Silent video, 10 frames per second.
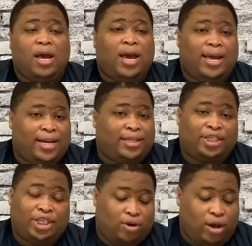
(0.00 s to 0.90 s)
and get this
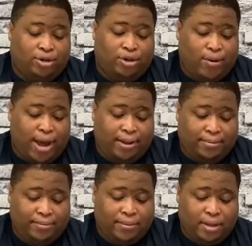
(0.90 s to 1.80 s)
show underway.
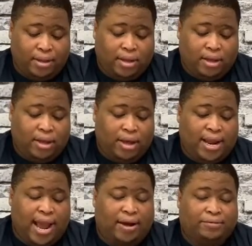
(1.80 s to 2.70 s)

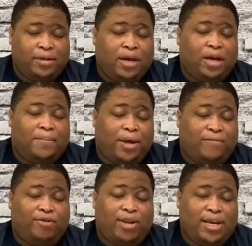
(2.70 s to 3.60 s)
Now, but
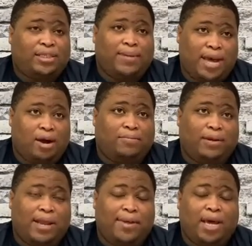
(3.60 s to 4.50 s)
if you need some help,
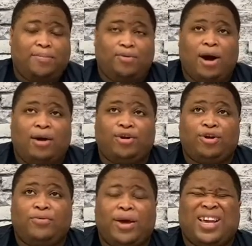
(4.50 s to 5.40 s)
let me help you out real
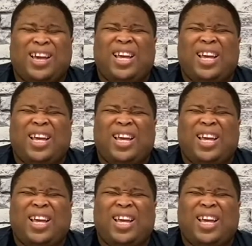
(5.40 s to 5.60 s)
quick.